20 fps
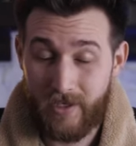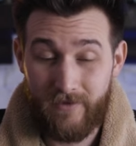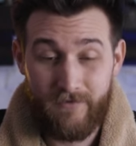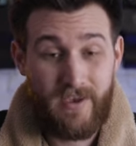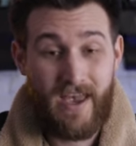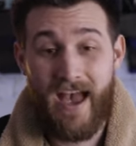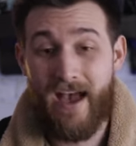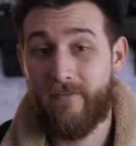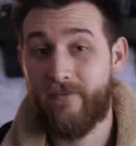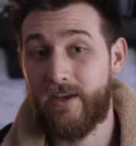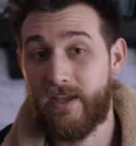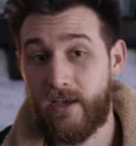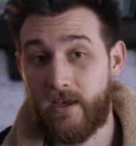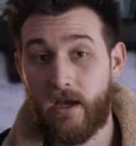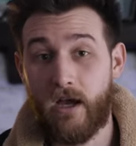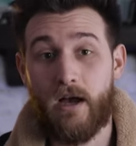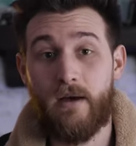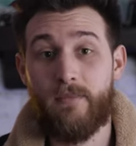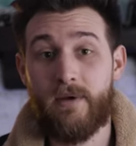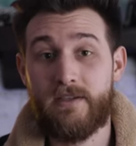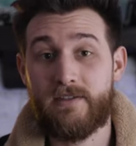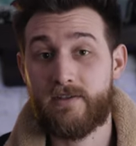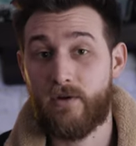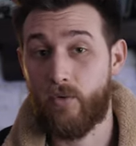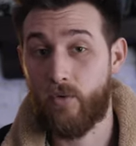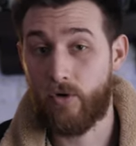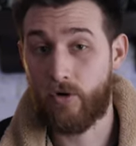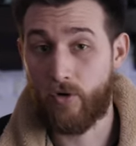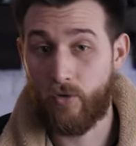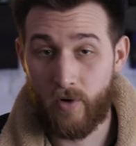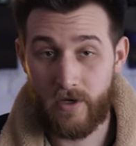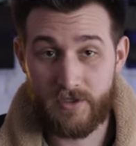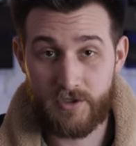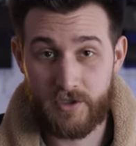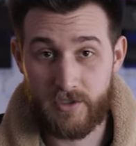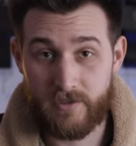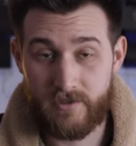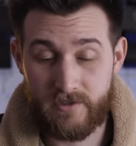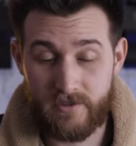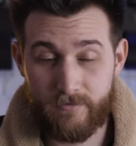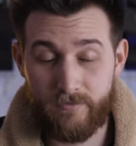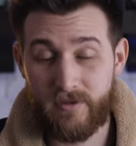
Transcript: If you have any comments or questions,